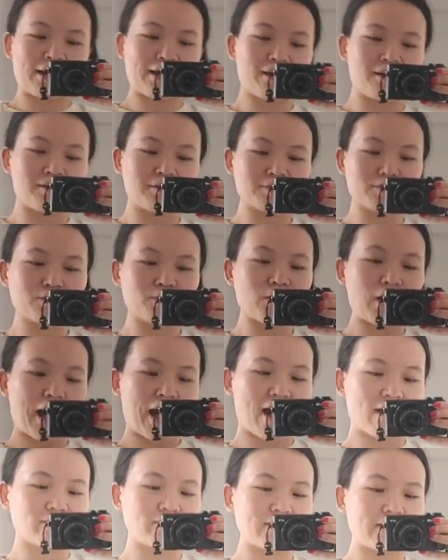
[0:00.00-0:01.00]
I also
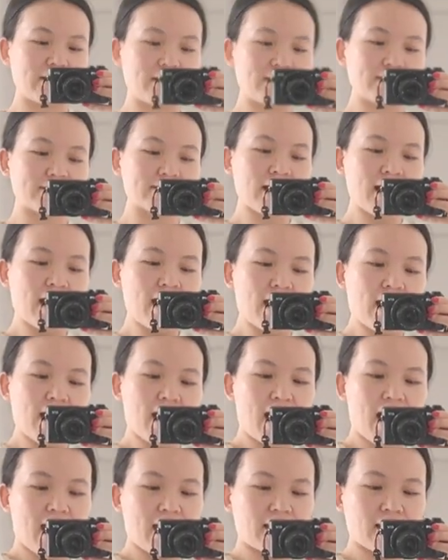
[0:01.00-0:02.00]
have this
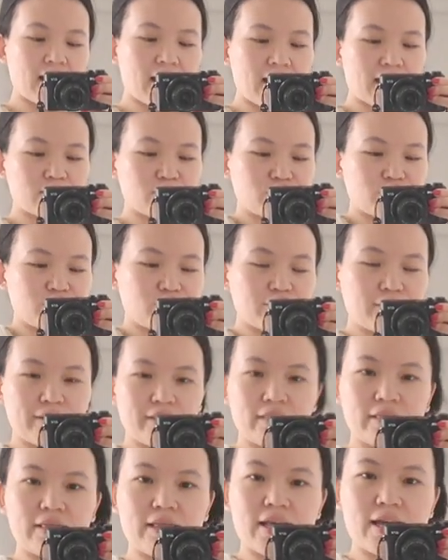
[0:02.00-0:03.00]
eyelash
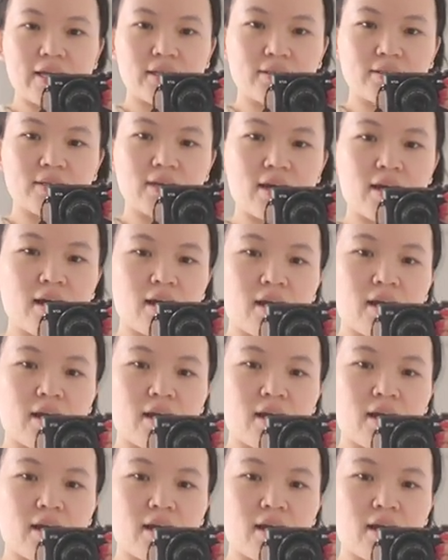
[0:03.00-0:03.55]
knit